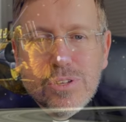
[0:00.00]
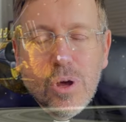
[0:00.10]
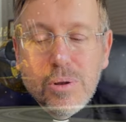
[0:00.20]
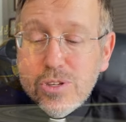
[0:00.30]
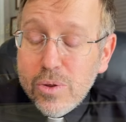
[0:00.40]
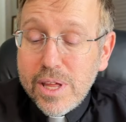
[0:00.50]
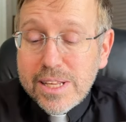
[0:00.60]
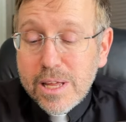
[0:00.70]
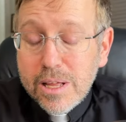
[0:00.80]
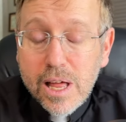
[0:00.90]
known. So
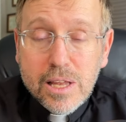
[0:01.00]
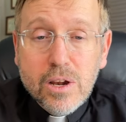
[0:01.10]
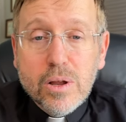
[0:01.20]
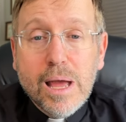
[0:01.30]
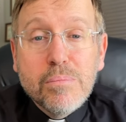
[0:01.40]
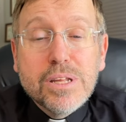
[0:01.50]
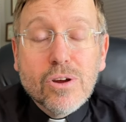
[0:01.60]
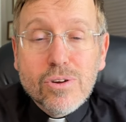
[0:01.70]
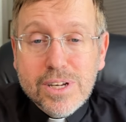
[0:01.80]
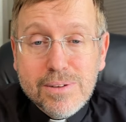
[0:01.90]
it's a little
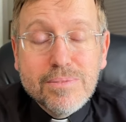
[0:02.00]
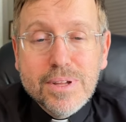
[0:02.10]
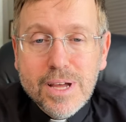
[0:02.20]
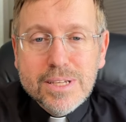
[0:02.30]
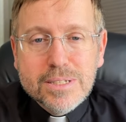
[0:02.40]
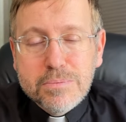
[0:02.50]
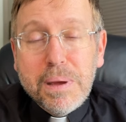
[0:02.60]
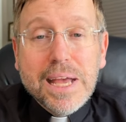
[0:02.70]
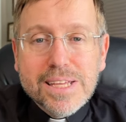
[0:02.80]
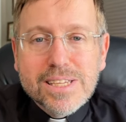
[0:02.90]
emptier
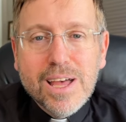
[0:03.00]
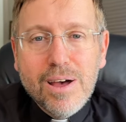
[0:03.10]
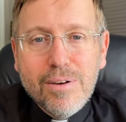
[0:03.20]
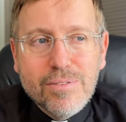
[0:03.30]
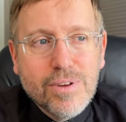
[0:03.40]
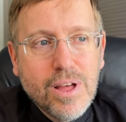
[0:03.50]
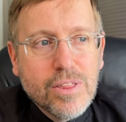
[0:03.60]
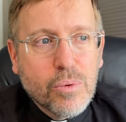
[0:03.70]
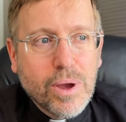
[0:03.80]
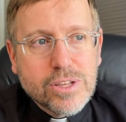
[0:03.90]
space of
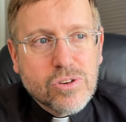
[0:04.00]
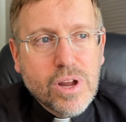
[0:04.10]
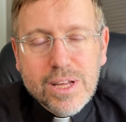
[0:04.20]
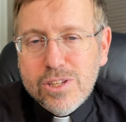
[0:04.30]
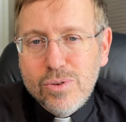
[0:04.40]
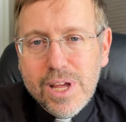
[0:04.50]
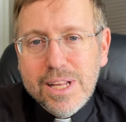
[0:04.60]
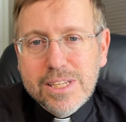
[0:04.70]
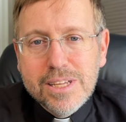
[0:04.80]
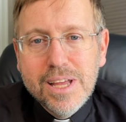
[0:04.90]
the rings. They're not so
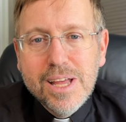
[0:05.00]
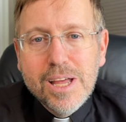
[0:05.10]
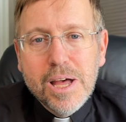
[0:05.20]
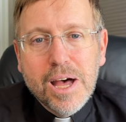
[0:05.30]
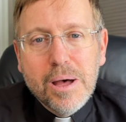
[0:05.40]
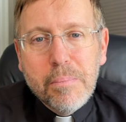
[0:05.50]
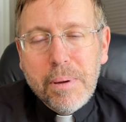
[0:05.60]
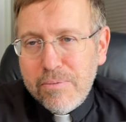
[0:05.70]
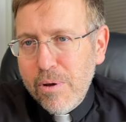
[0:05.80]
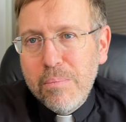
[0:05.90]
dense.
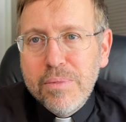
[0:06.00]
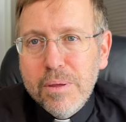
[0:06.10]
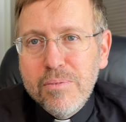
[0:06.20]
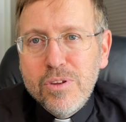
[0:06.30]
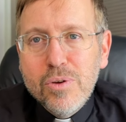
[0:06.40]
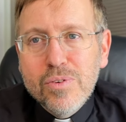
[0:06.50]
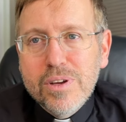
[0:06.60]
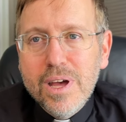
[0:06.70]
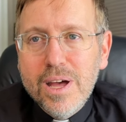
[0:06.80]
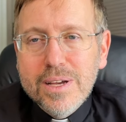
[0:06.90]
But from the view
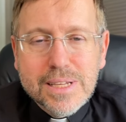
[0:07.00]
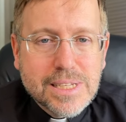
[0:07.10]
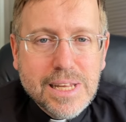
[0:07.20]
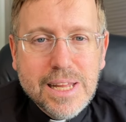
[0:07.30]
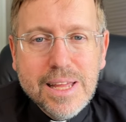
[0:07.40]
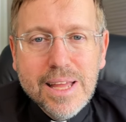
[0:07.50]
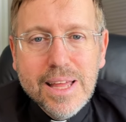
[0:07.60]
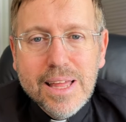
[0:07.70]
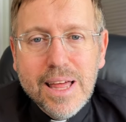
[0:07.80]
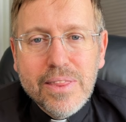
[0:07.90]
of Cassini,
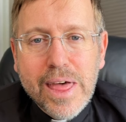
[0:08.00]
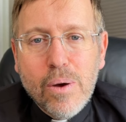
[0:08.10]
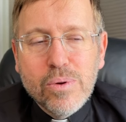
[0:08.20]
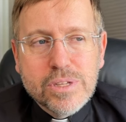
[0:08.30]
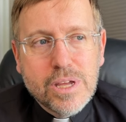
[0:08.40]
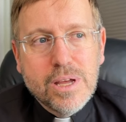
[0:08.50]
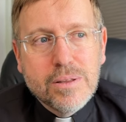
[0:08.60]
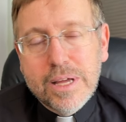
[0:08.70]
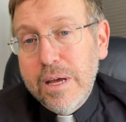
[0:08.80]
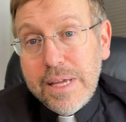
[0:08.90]
that was
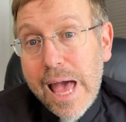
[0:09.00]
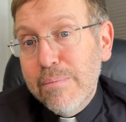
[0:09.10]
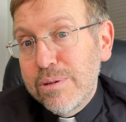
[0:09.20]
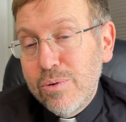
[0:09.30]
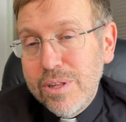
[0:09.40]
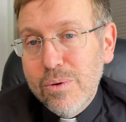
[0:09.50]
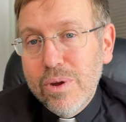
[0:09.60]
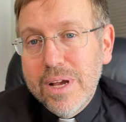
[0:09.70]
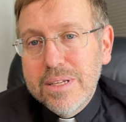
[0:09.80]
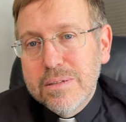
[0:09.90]
like a gap between the
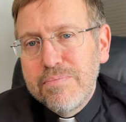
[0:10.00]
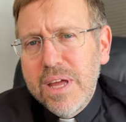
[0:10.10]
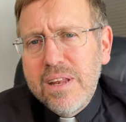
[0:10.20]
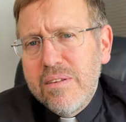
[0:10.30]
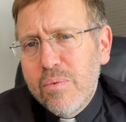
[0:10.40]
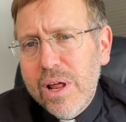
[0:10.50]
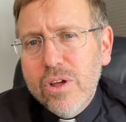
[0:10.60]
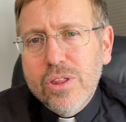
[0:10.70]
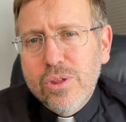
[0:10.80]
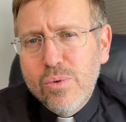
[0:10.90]
rings. And when I
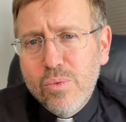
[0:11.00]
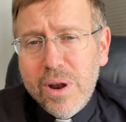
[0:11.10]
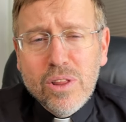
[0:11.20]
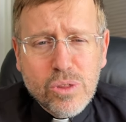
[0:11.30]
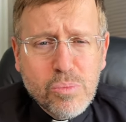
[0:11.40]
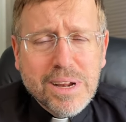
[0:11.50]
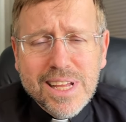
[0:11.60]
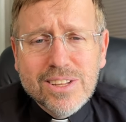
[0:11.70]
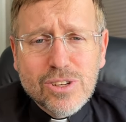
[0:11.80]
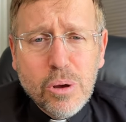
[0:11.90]
look through my
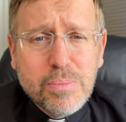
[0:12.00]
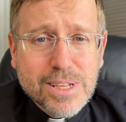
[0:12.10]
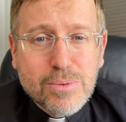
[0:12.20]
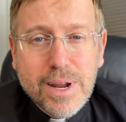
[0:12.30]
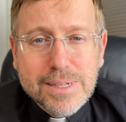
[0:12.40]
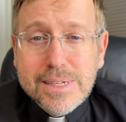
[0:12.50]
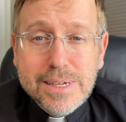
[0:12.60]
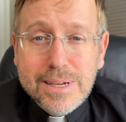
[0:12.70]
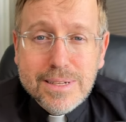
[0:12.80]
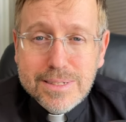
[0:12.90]
telescope, that's what I
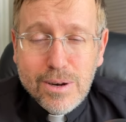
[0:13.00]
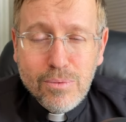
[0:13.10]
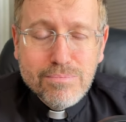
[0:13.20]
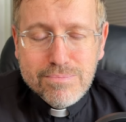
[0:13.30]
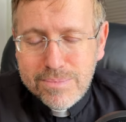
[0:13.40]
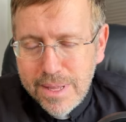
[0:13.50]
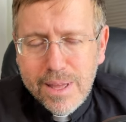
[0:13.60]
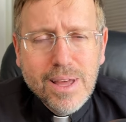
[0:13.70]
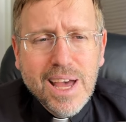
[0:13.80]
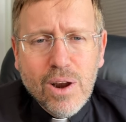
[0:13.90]
see, because I
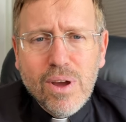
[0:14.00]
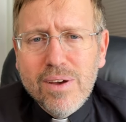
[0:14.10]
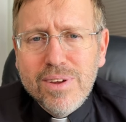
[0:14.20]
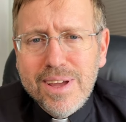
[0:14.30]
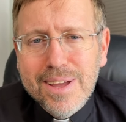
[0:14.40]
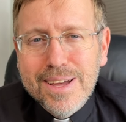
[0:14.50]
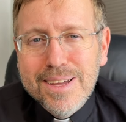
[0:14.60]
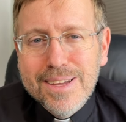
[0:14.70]
don't have a